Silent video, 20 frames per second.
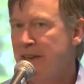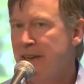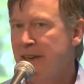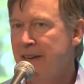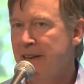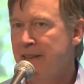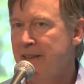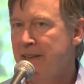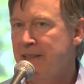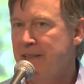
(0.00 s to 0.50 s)

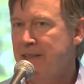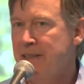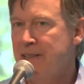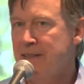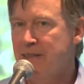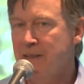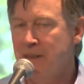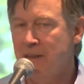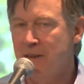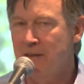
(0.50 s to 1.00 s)
Uh,
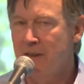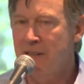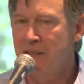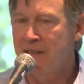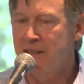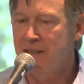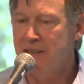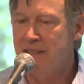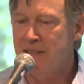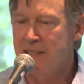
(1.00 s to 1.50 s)
it's, a,
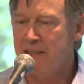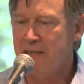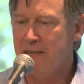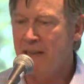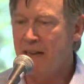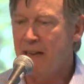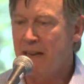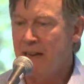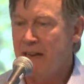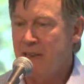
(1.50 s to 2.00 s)
a, an,
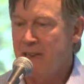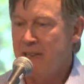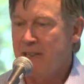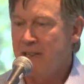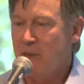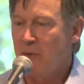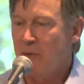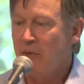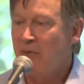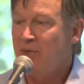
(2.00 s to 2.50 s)
I
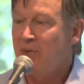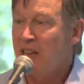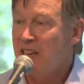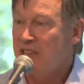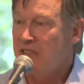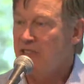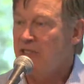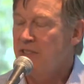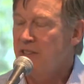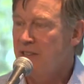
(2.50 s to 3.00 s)
think, a
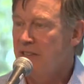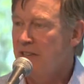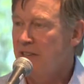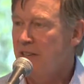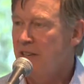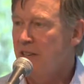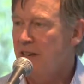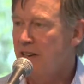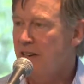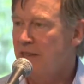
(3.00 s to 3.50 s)
reflection
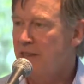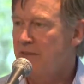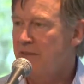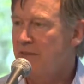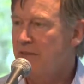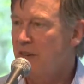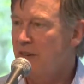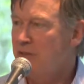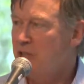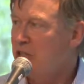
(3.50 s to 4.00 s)

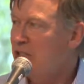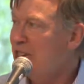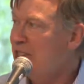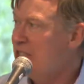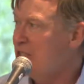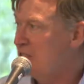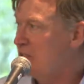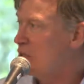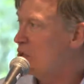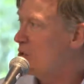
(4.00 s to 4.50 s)
of, of
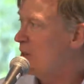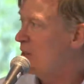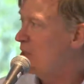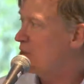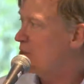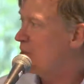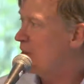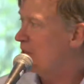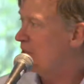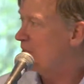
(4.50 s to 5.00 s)
changing trends
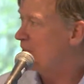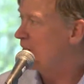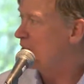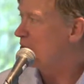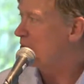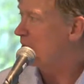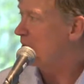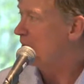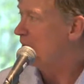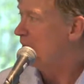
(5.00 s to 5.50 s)
across the
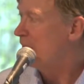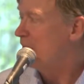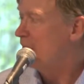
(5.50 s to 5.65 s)
country.